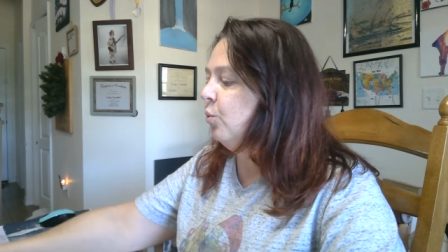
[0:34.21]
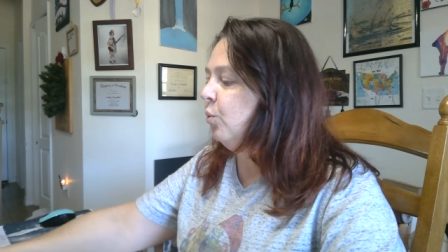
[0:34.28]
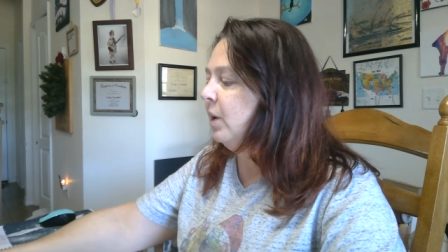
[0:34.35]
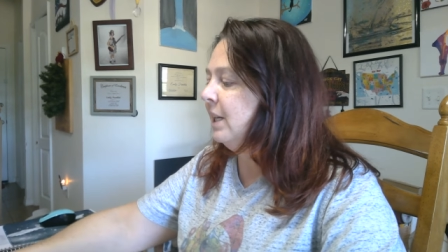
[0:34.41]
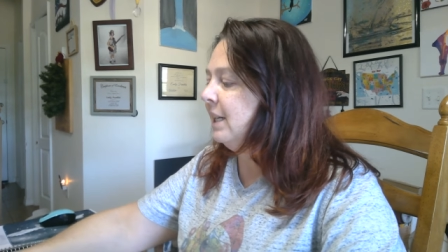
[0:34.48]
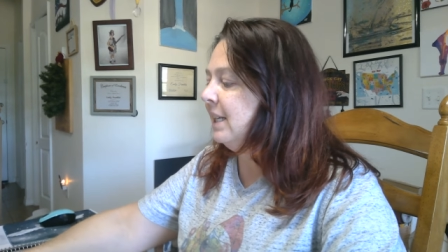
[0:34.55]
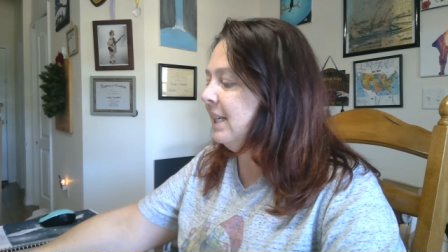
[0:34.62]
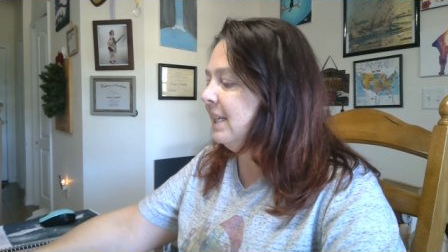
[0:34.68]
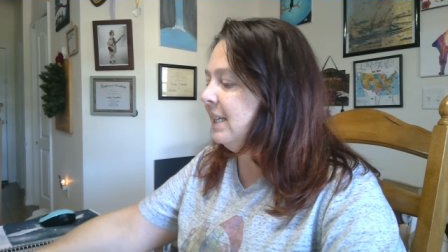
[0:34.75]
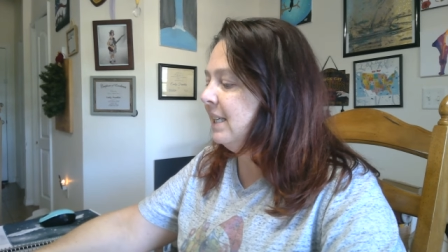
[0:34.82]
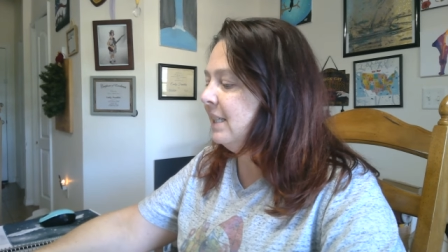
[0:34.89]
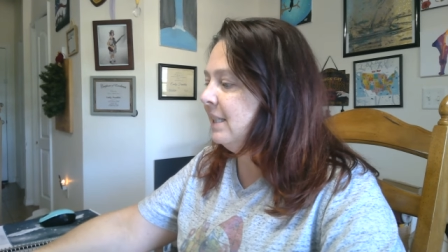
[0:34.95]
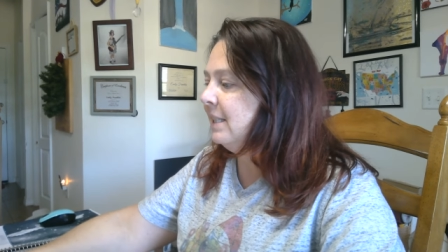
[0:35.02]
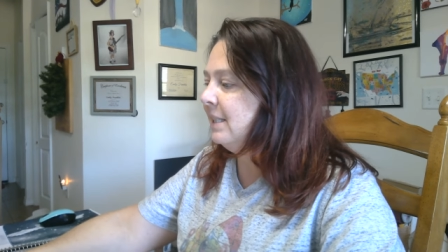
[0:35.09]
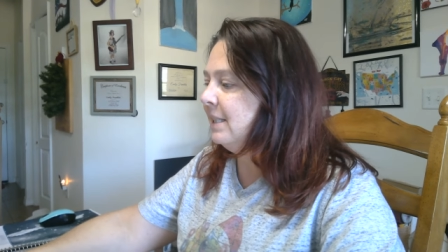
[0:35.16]
what it
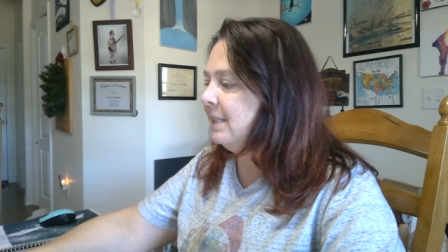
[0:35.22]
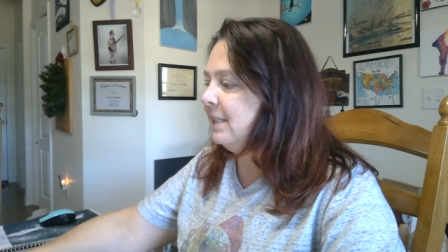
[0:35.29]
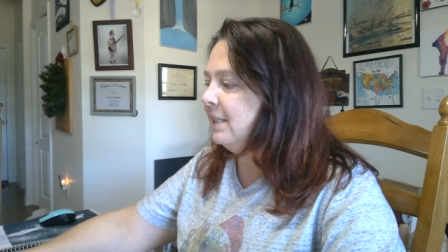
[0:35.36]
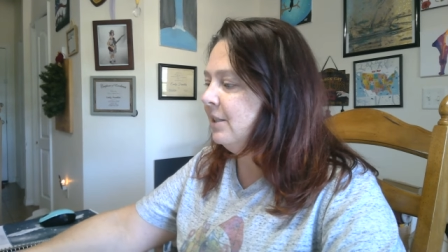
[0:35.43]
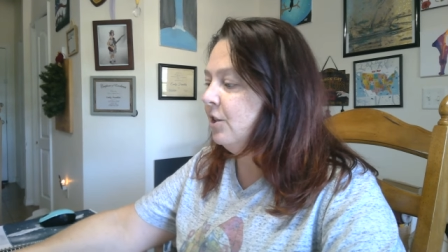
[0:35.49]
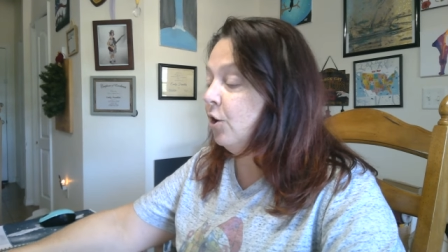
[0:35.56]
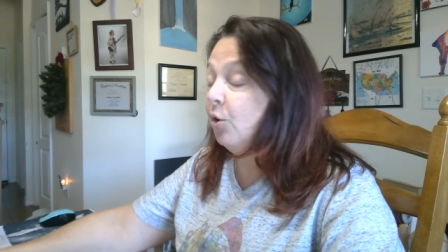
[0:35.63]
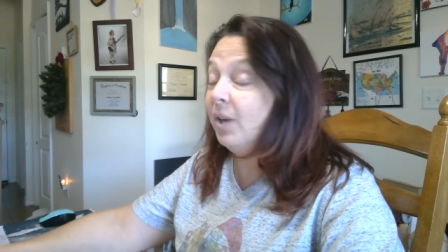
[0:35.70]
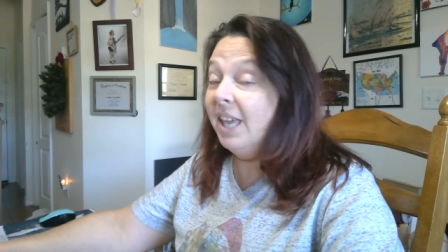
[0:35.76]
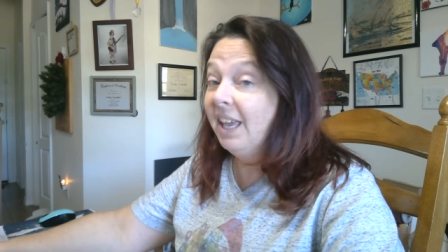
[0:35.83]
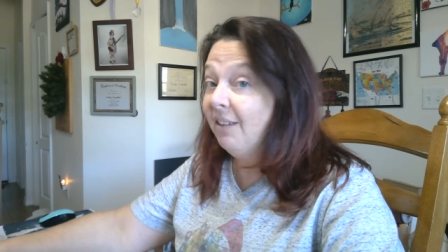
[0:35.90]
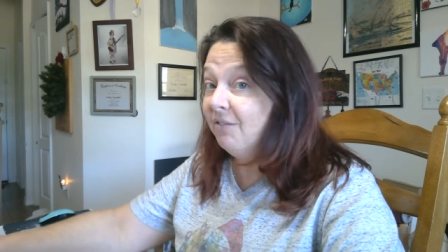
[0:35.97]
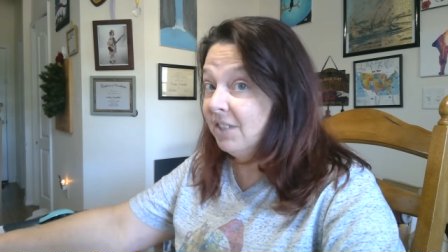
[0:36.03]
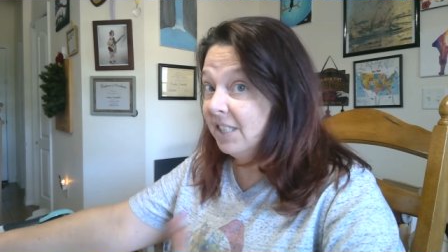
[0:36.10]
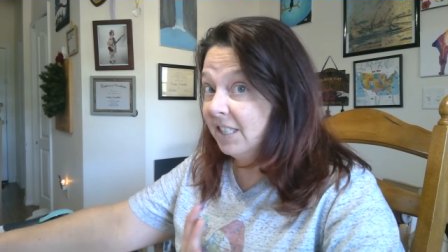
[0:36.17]
is. No
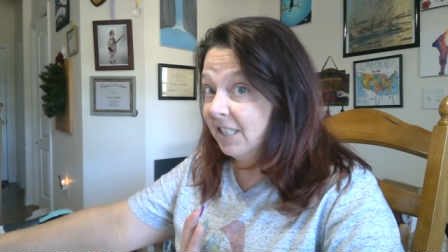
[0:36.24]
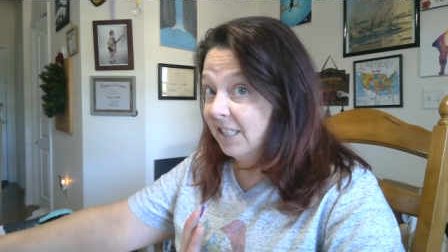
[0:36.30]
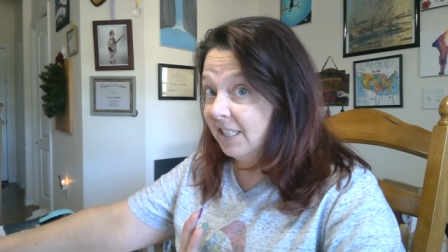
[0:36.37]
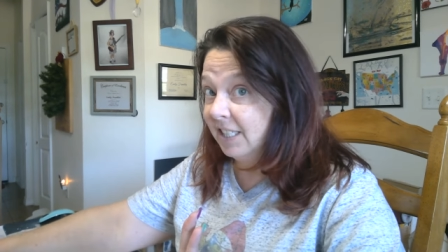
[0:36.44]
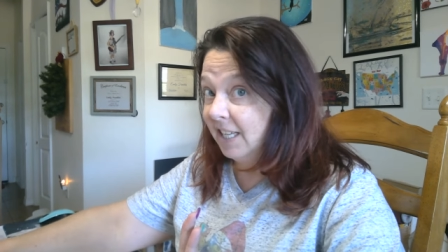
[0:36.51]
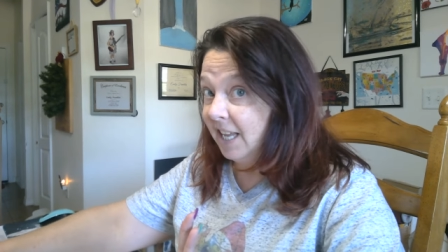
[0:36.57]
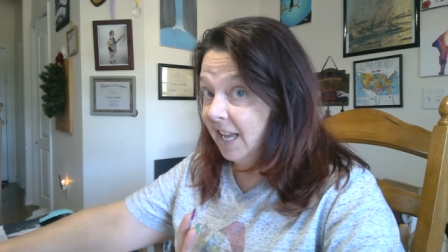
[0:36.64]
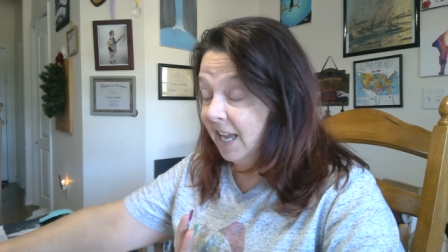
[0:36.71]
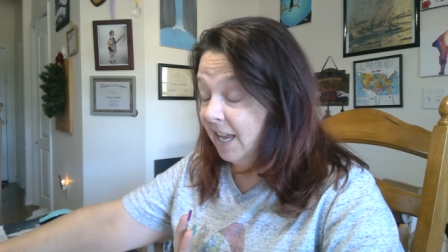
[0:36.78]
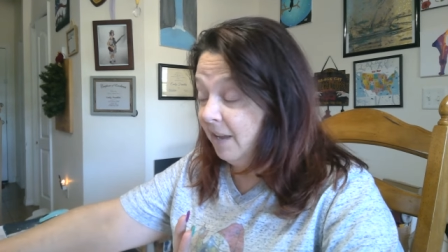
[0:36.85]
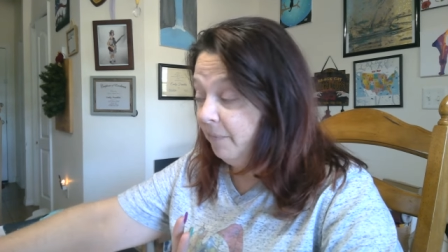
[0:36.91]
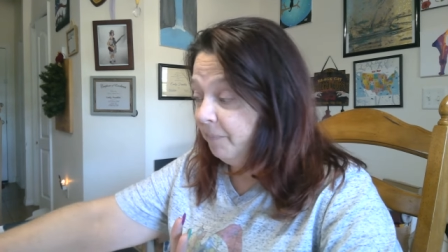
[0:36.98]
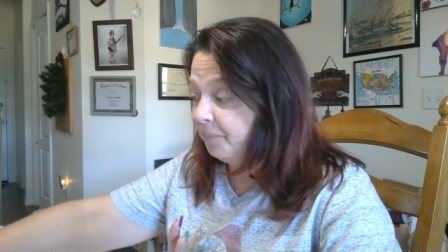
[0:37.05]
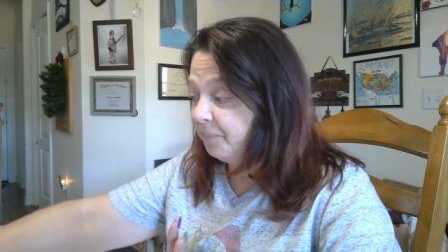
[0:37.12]
canvases today,